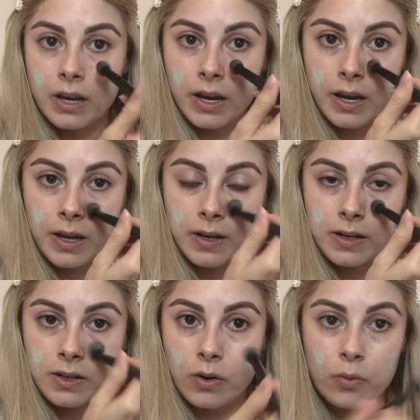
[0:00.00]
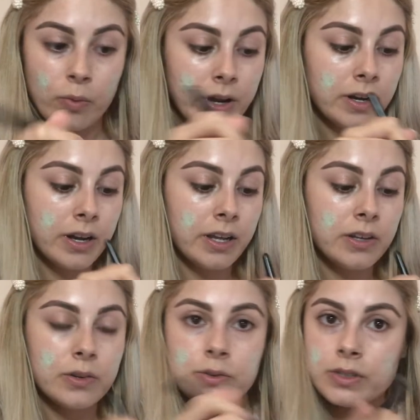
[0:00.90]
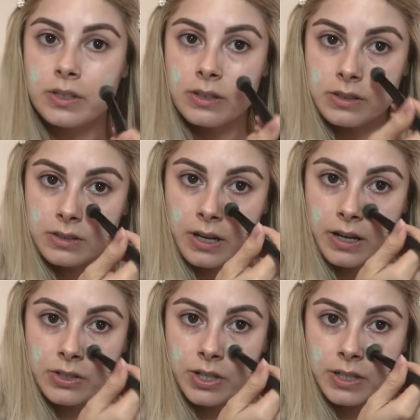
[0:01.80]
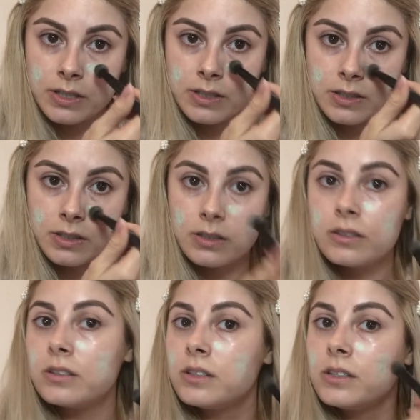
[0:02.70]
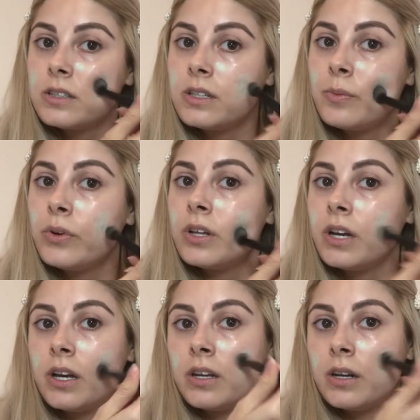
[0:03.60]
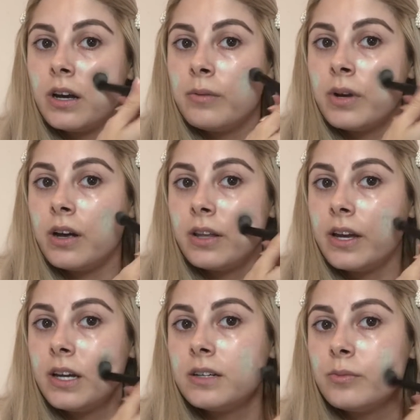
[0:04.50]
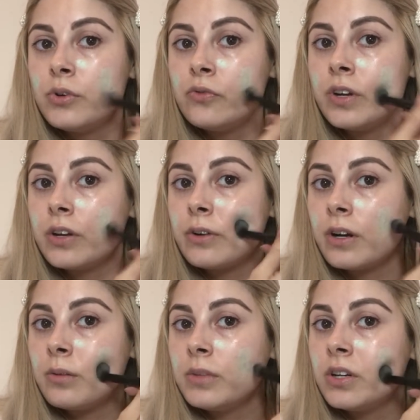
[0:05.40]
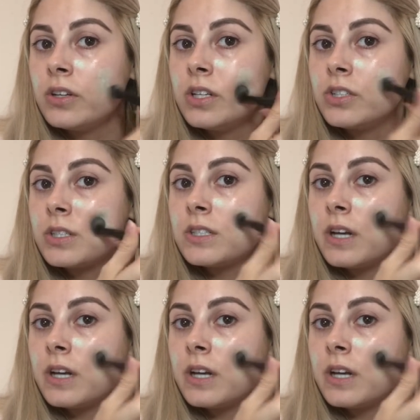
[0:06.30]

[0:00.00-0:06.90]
And when I use this, I just stipple it in. I'm not like moving it around. I'm literally just